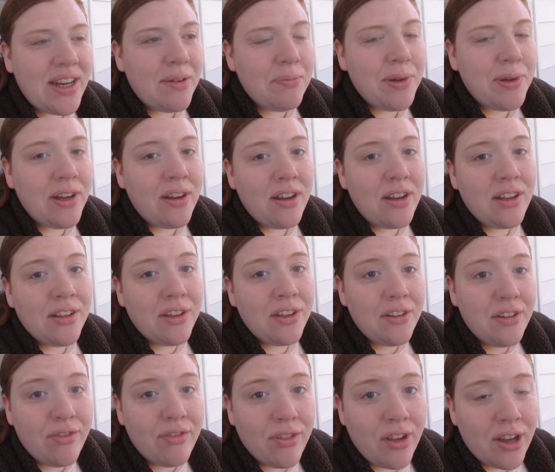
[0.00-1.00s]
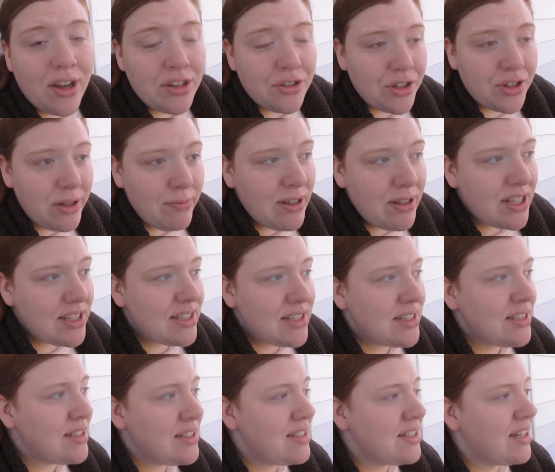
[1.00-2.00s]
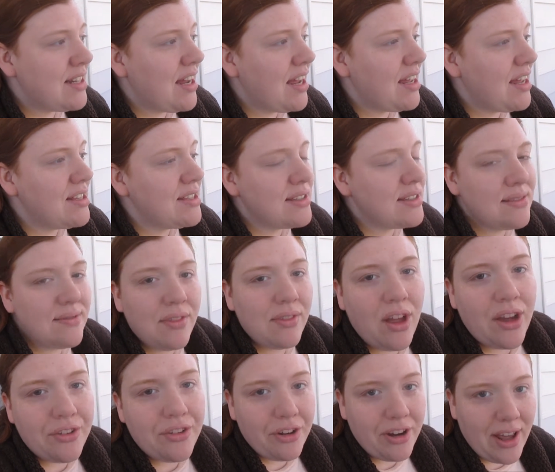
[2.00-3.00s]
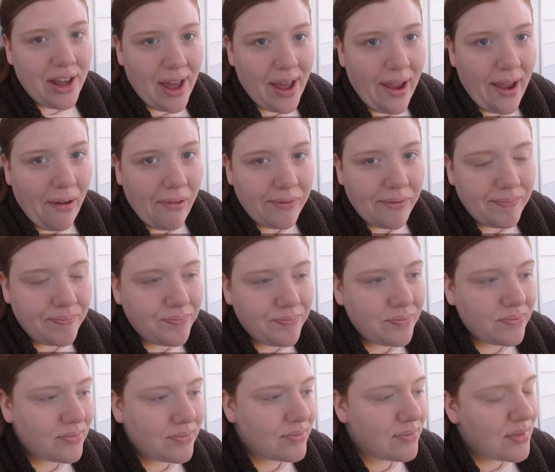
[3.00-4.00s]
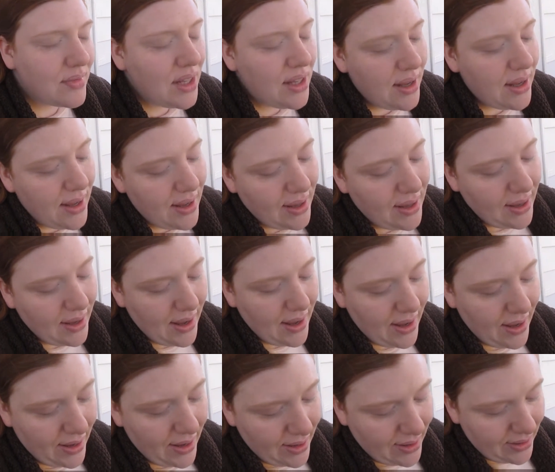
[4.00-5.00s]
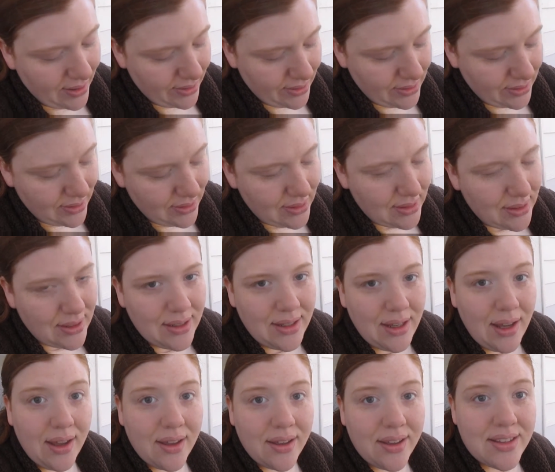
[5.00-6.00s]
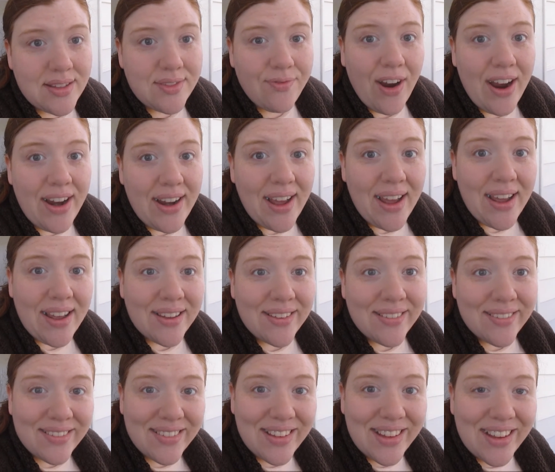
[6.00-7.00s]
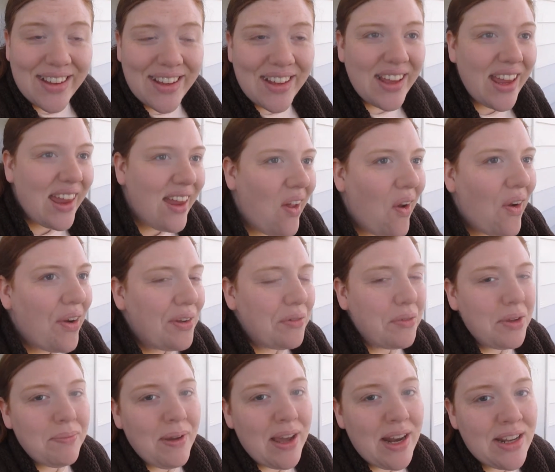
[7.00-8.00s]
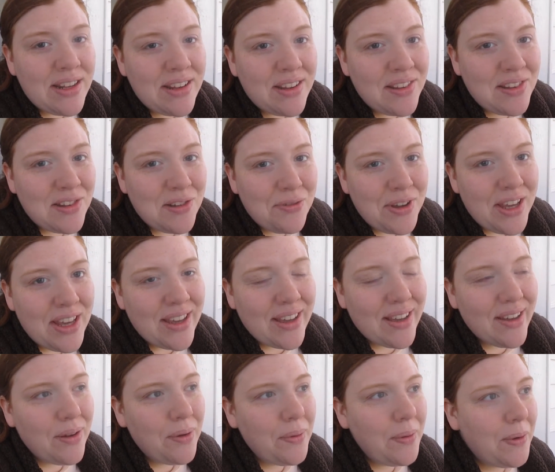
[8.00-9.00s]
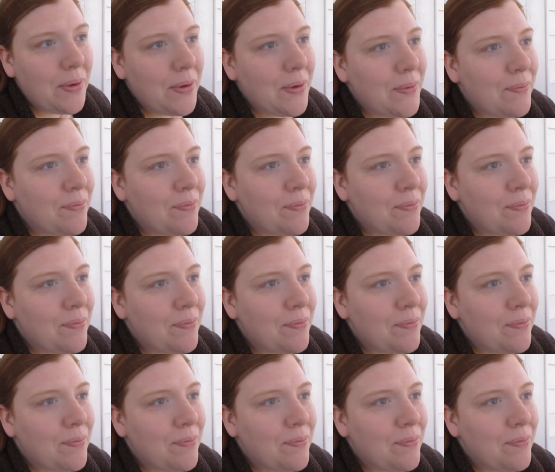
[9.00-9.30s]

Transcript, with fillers: I put on a load of laundry because today is laundry day. And, yeah, it's Friday. We made it to the end of the week. Whew.